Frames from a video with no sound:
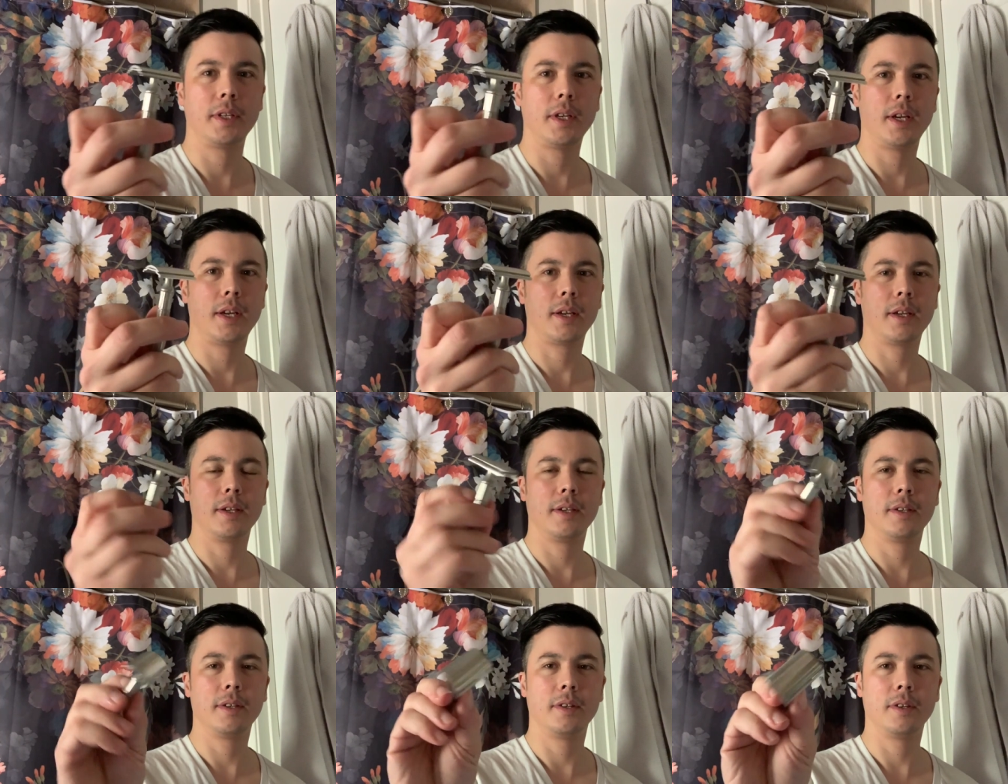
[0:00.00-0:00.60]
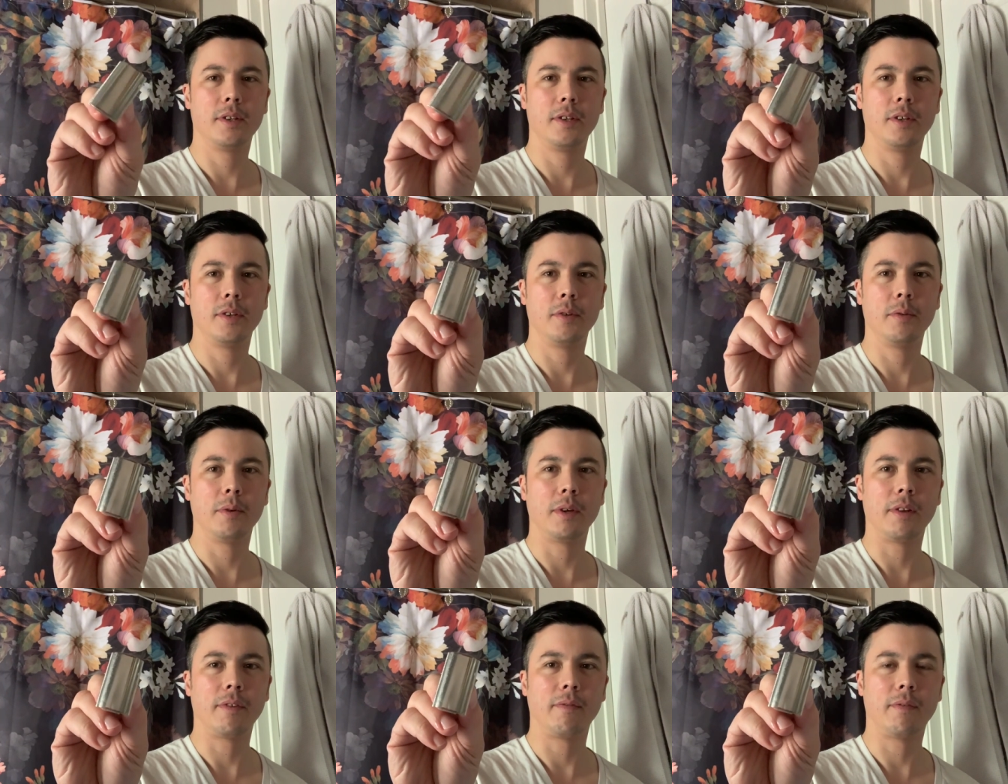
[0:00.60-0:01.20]
tech
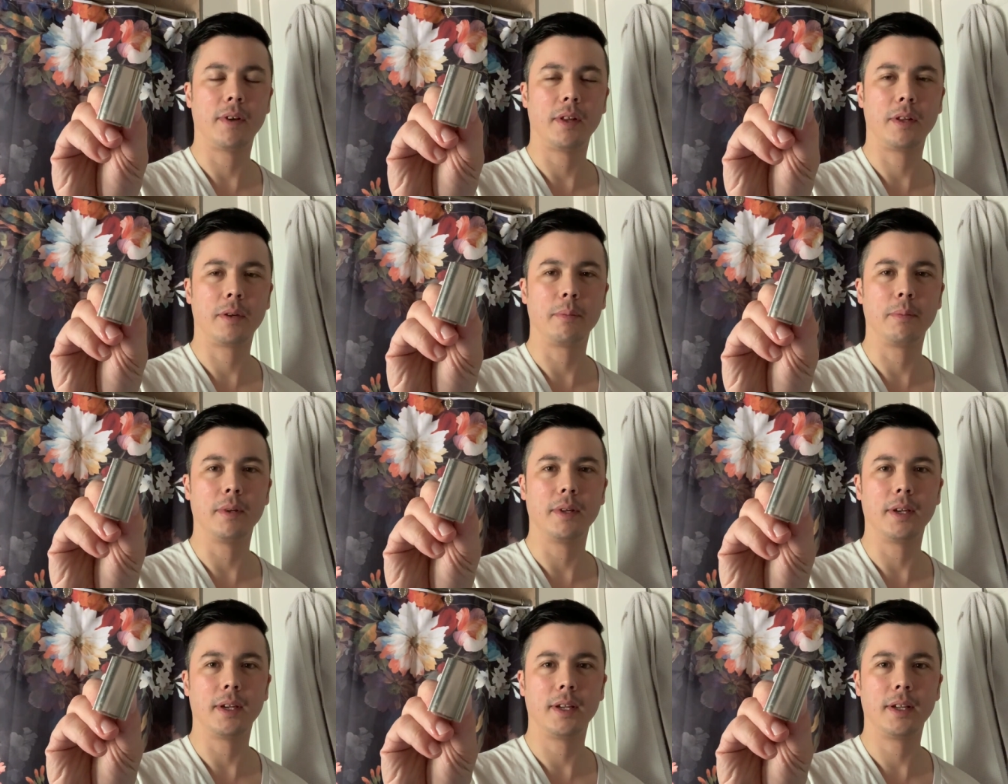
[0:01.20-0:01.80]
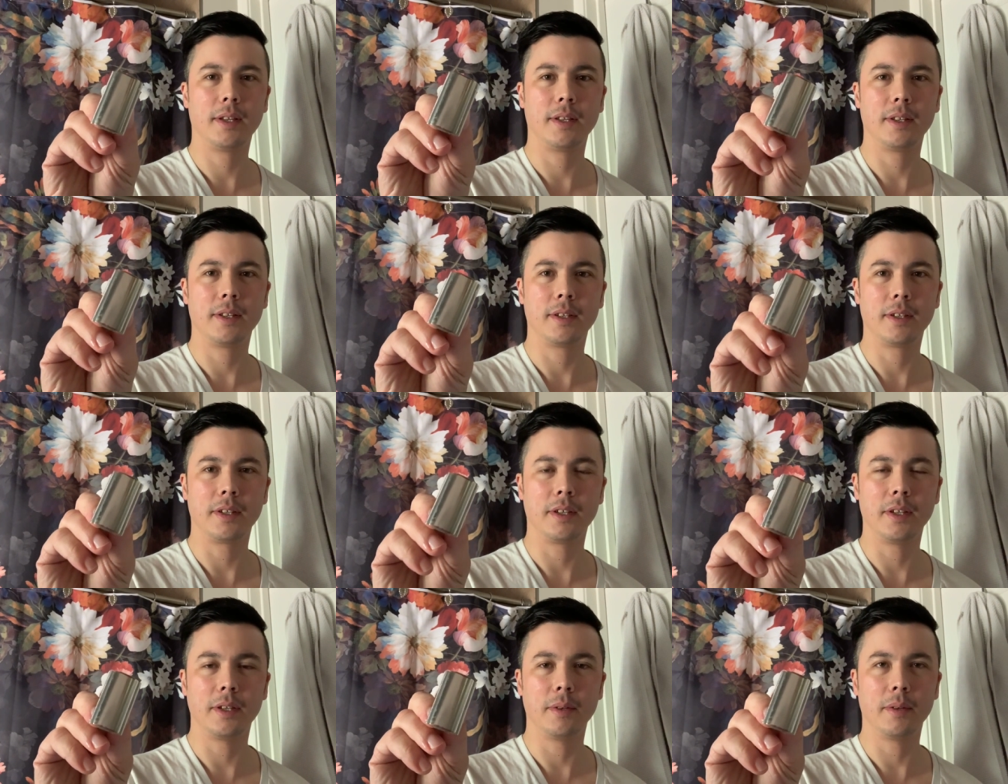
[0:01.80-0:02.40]
with feather blade
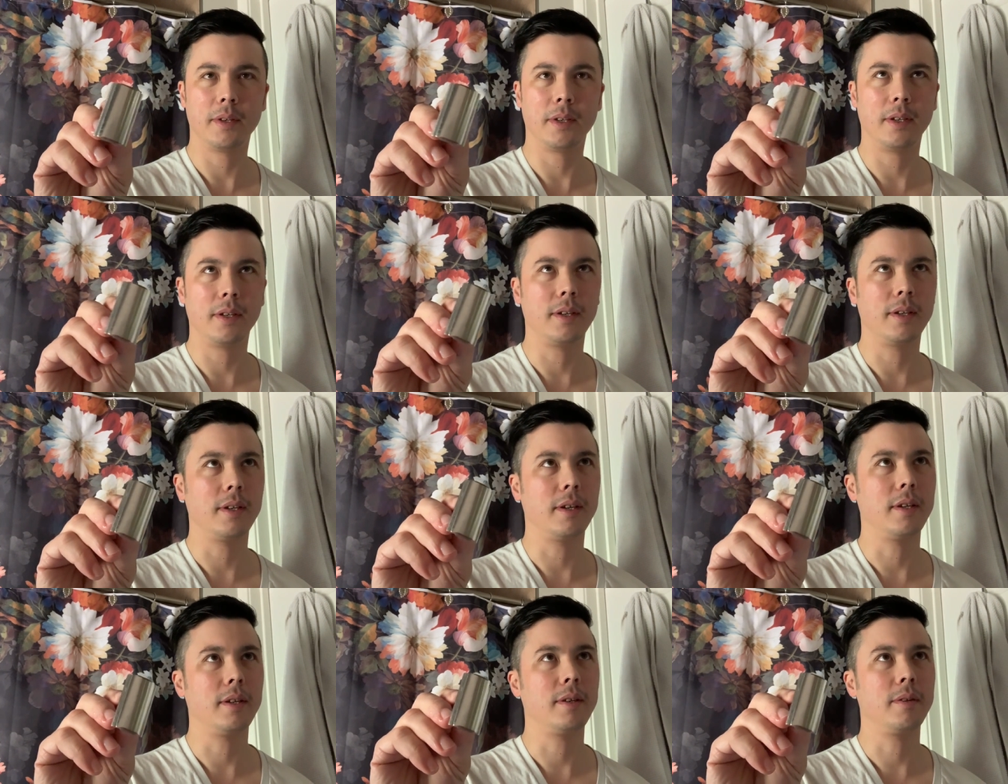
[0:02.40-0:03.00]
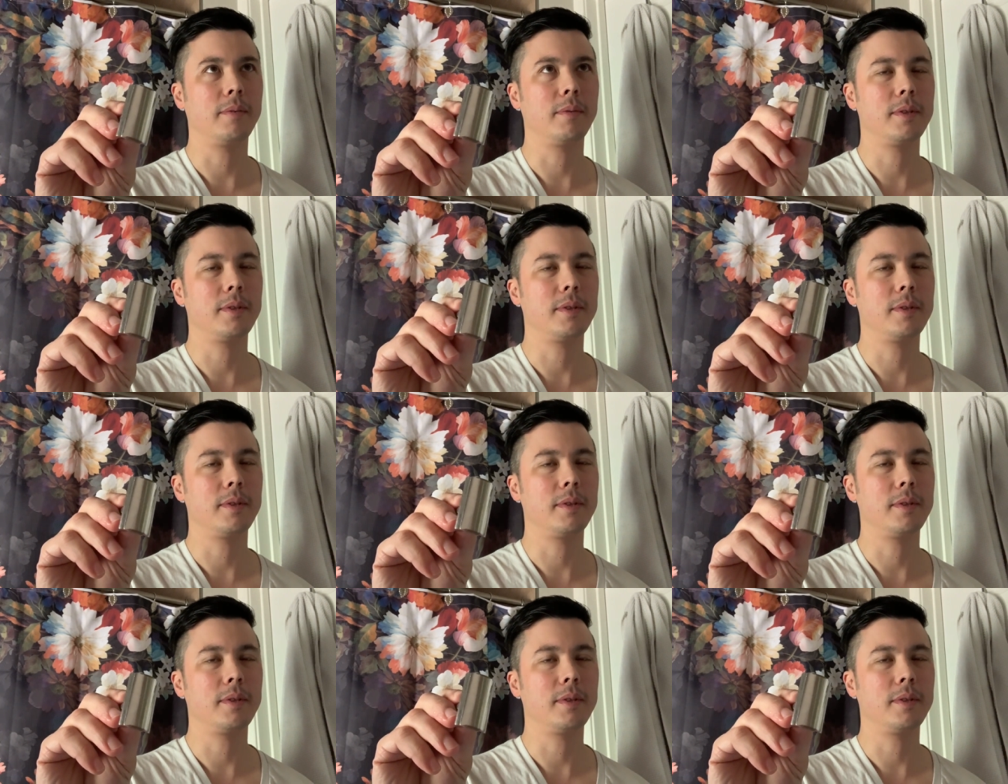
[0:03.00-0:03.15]
going on,